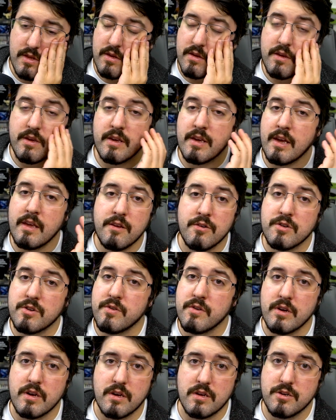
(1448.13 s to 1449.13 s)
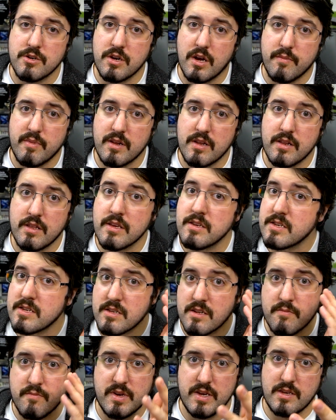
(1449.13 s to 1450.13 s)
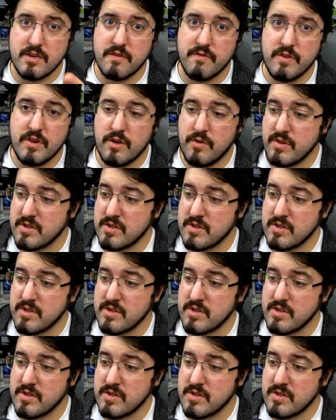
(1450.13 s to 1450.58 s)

You're doing a good job it. This is an amazing video.